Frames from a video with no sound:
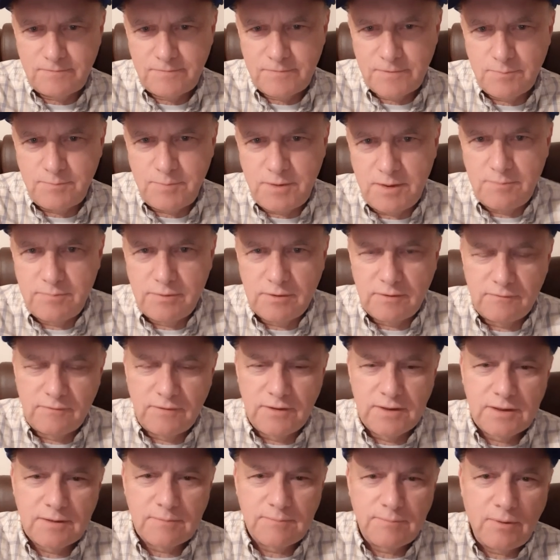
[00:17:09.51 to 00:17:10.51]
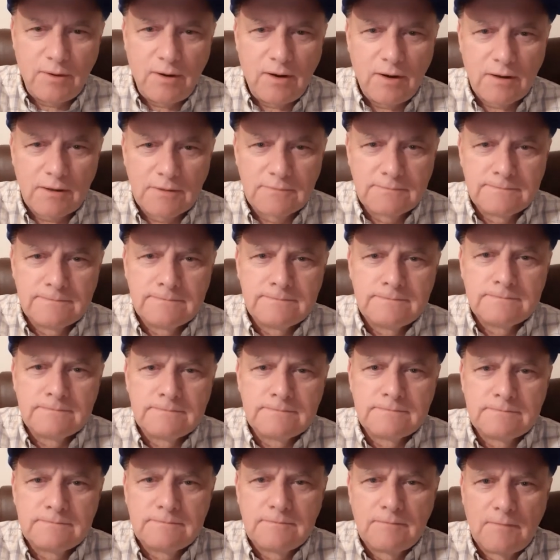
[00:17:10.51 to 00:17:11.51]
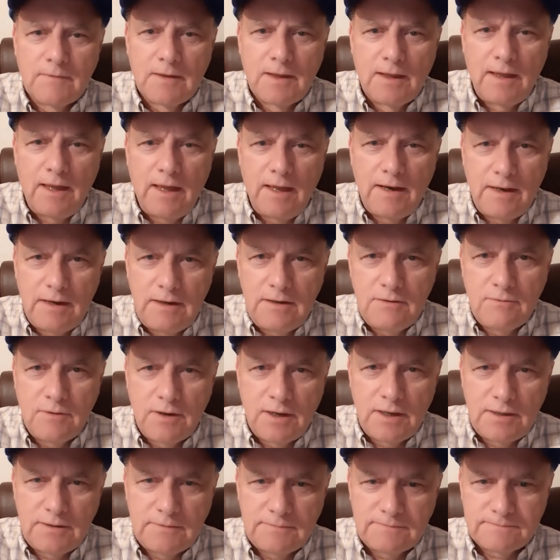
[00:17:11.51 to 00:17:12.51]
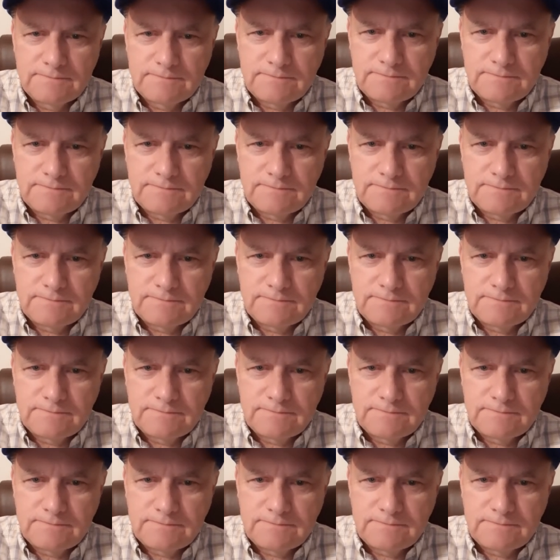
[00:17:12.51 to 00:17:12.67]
the people of Linkin Park. At any rate,